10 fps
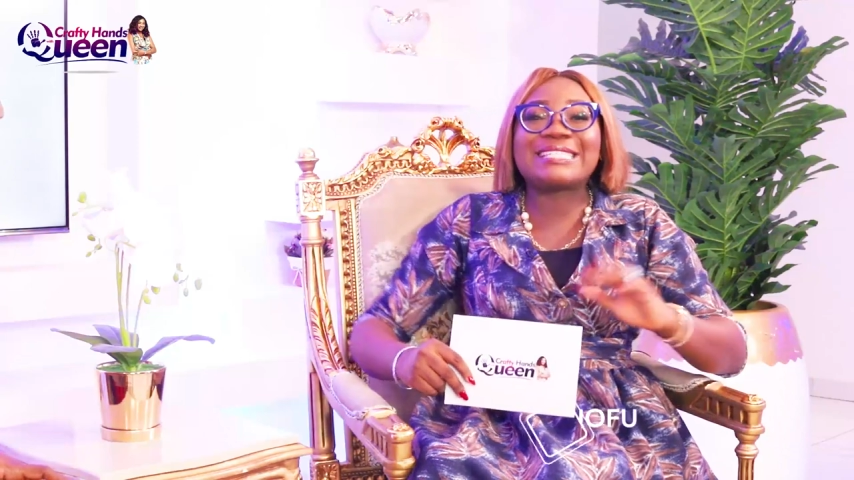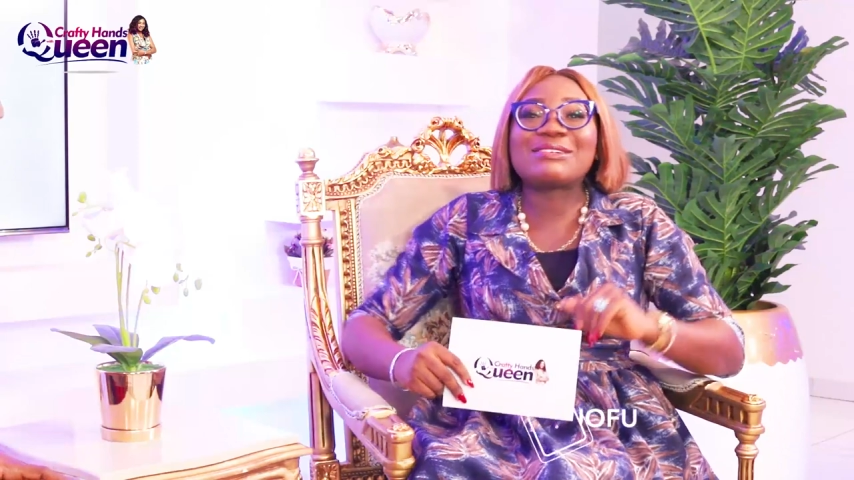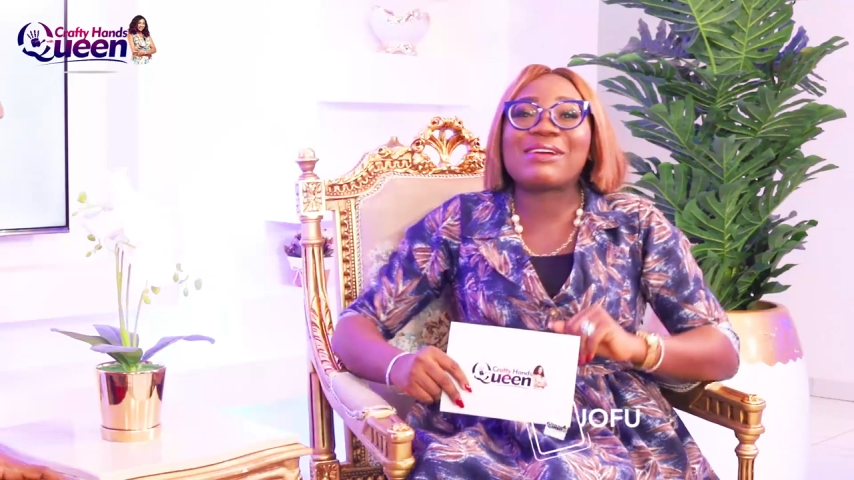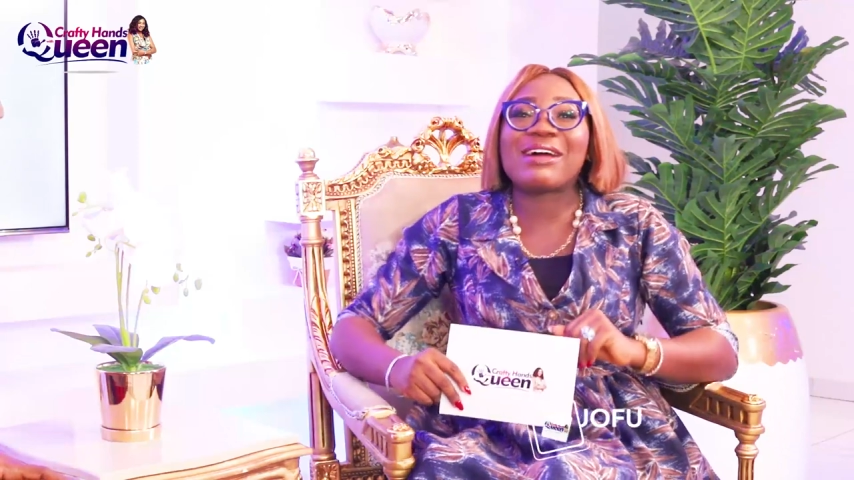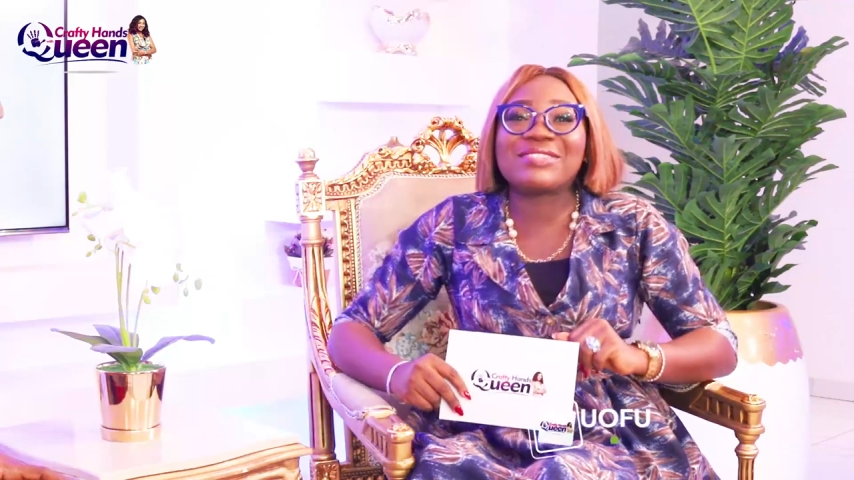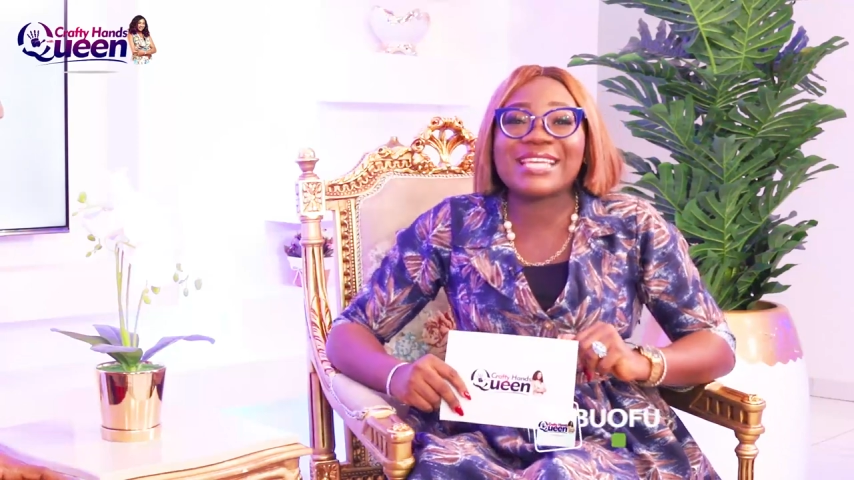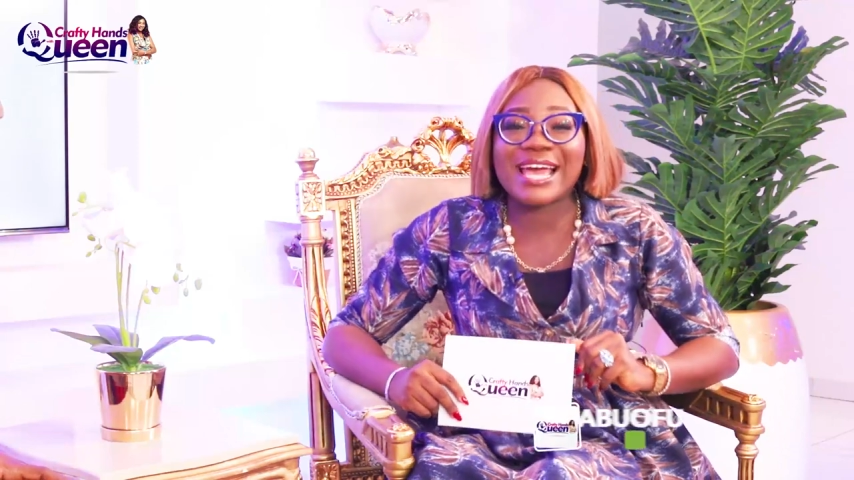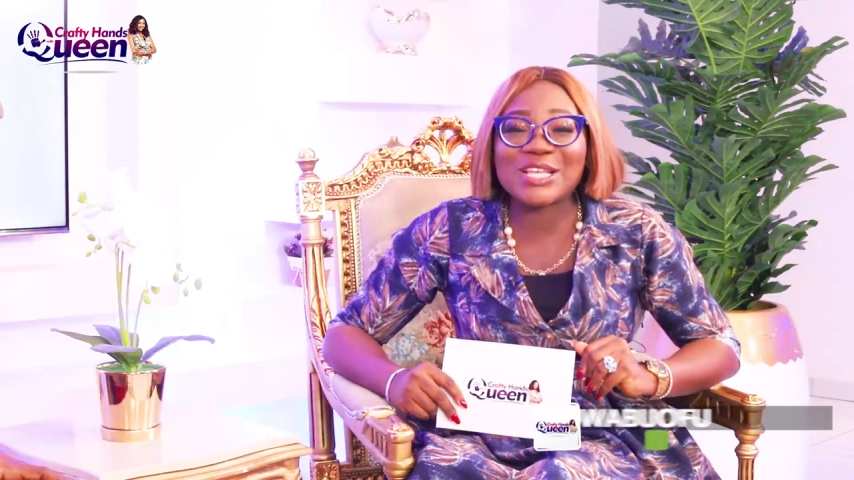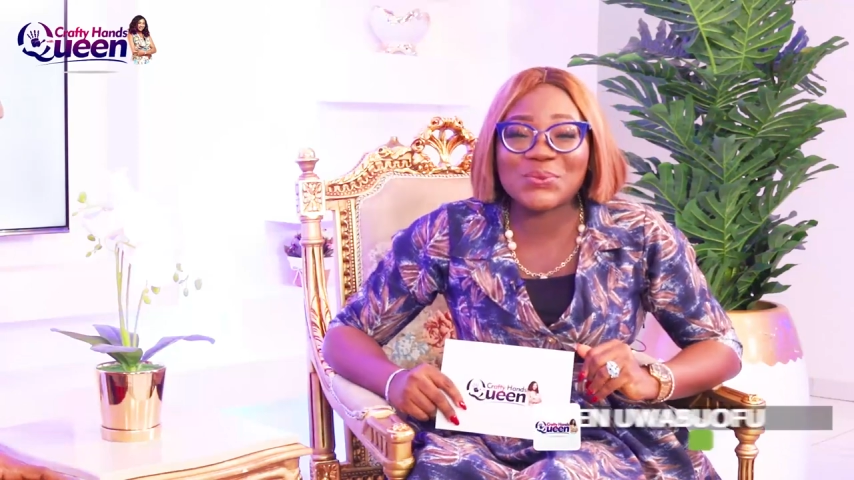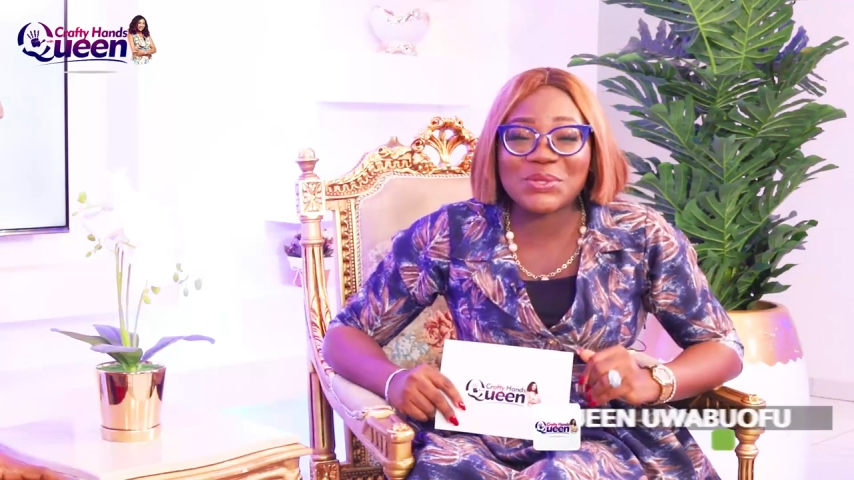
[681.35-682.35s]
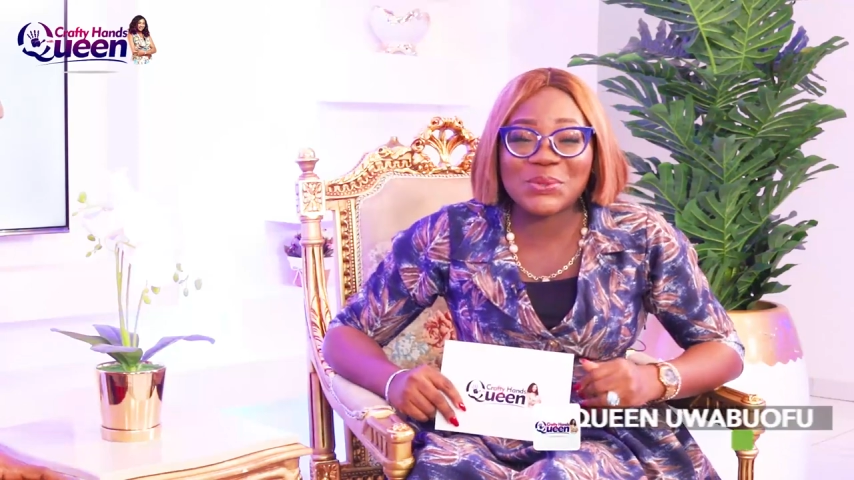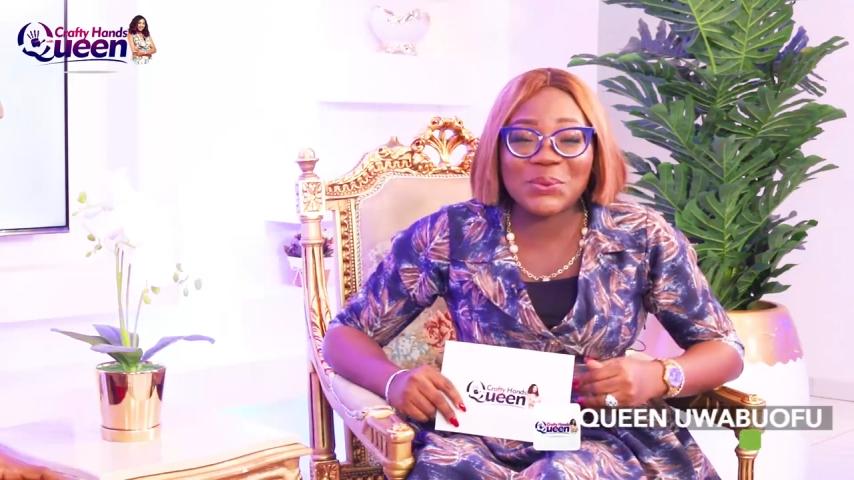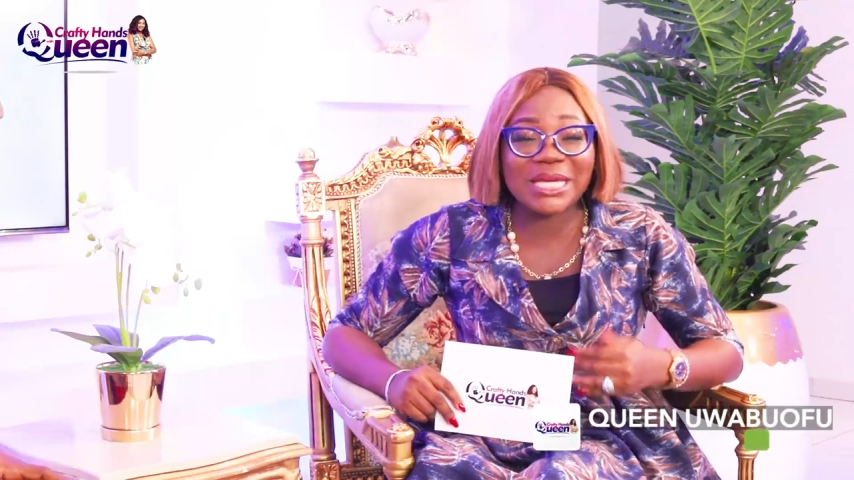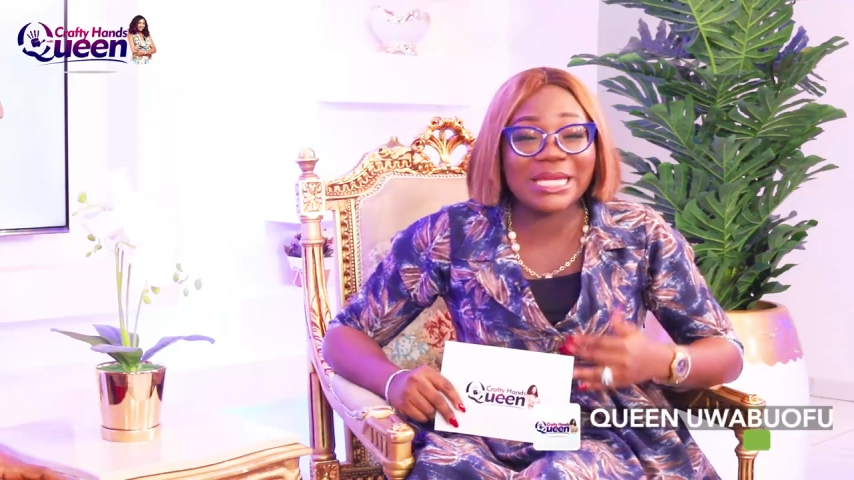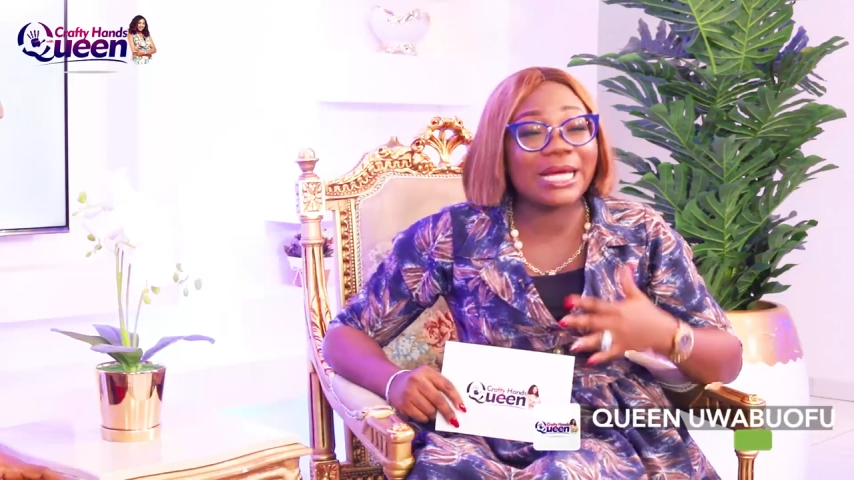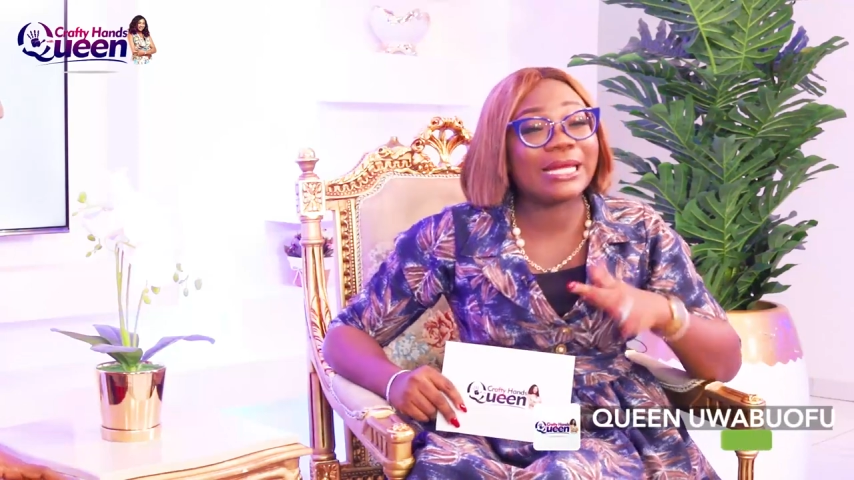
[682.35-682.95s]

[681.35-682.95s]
still Crafty Hands with Queen,